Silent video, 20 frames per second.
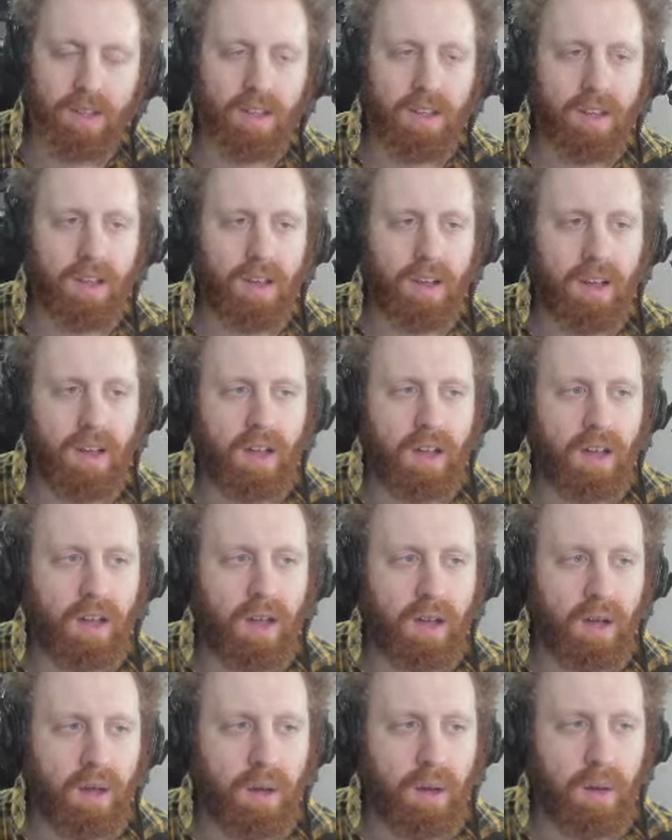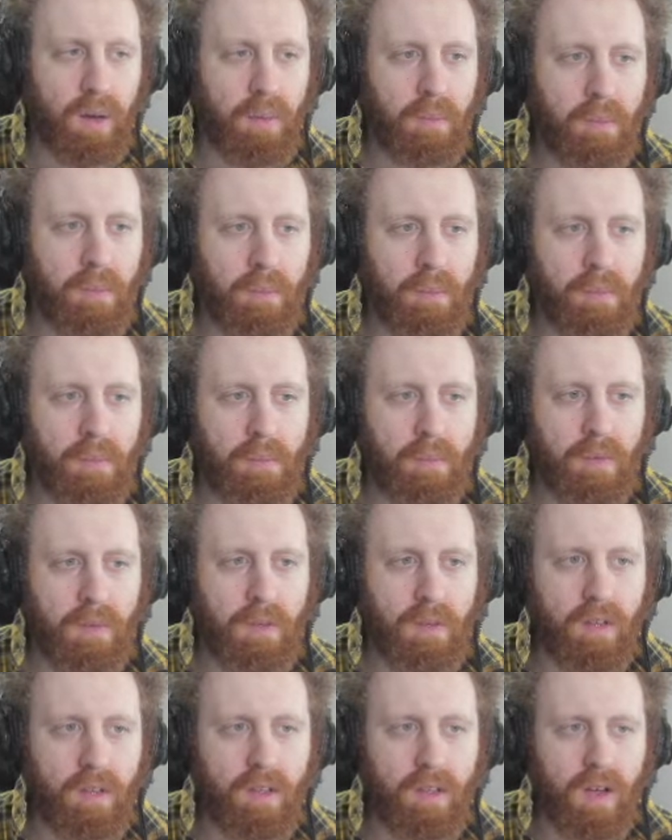
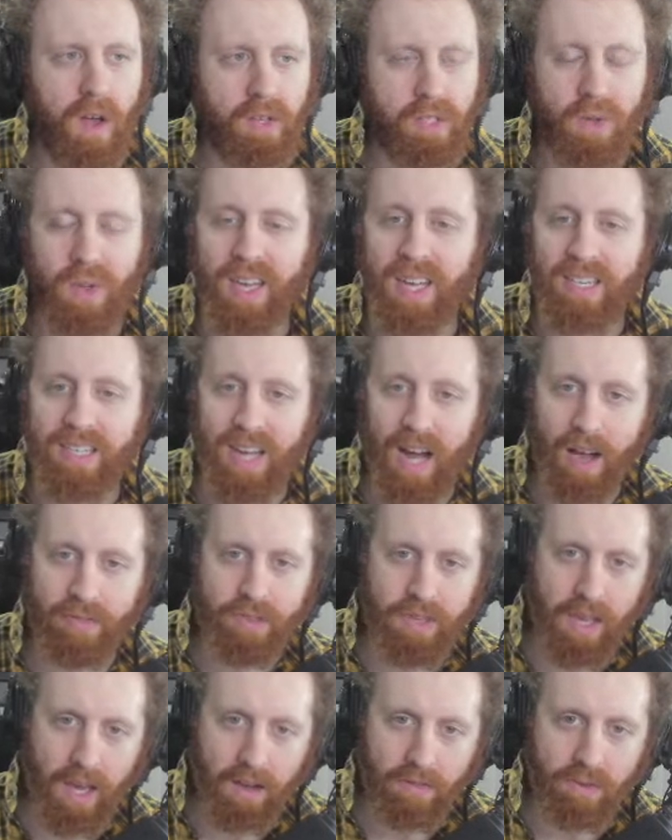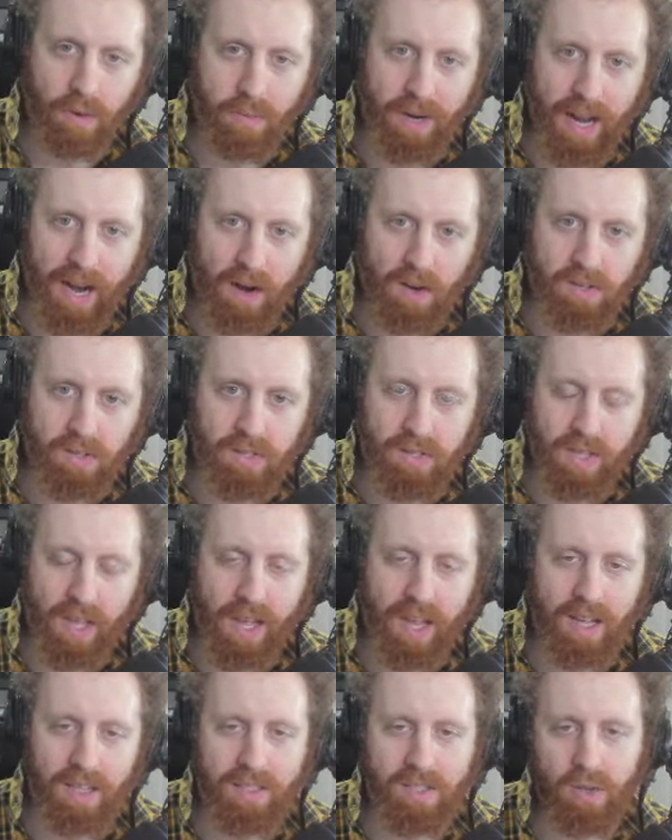Also, he can dive kick from an air
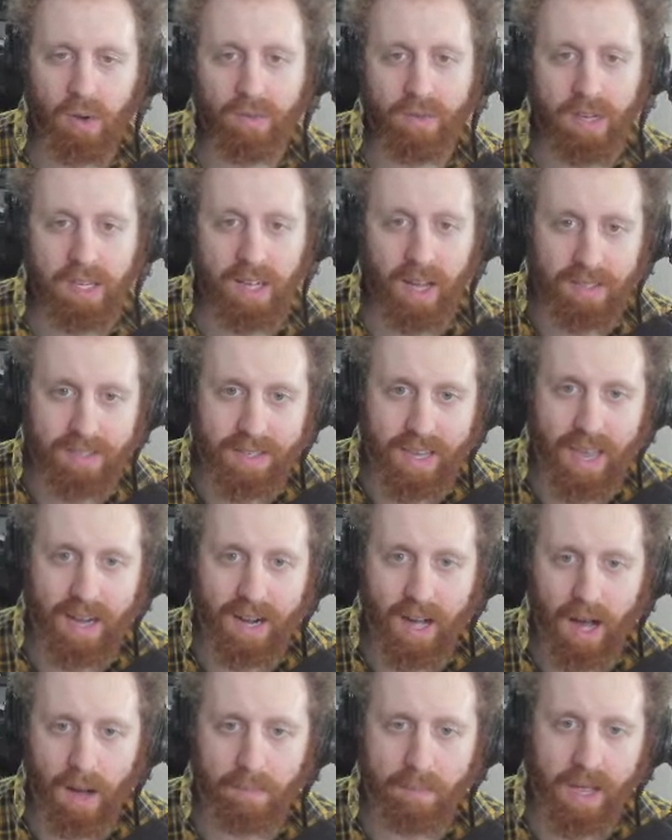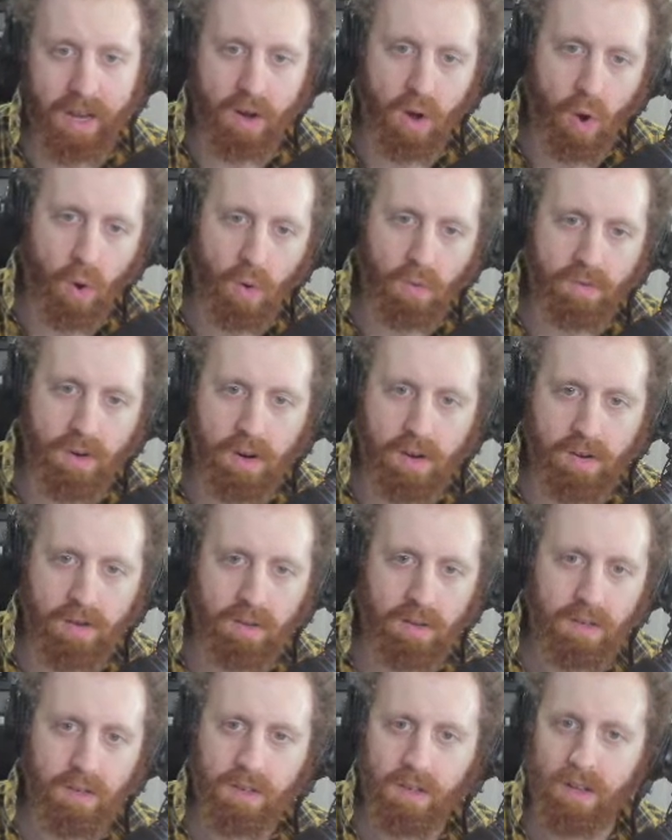state, so if he does get up and over,
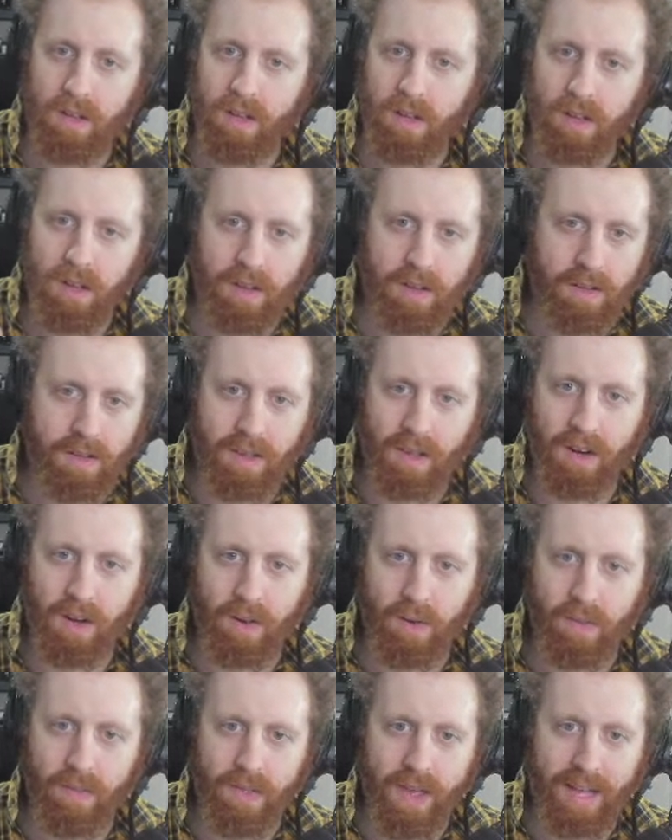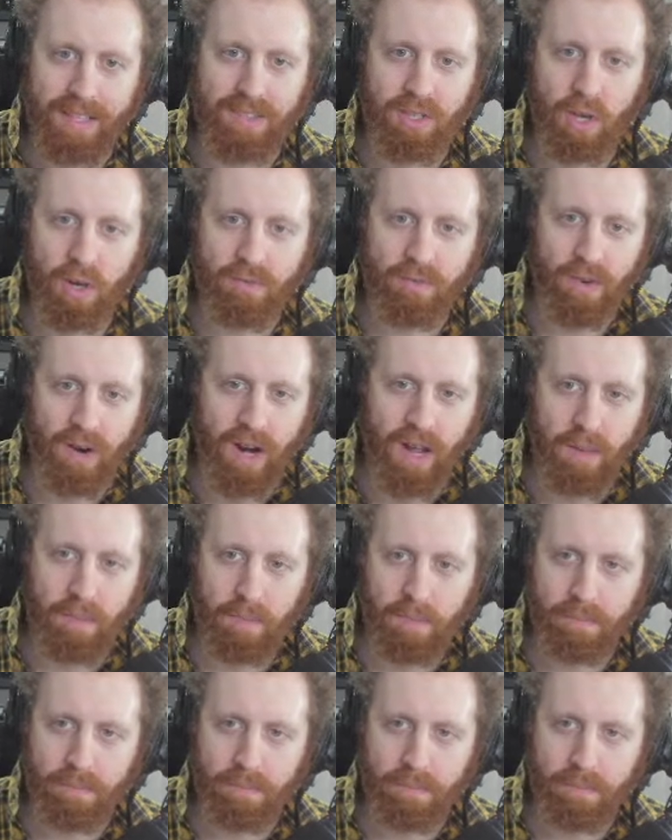you know, that's good for him.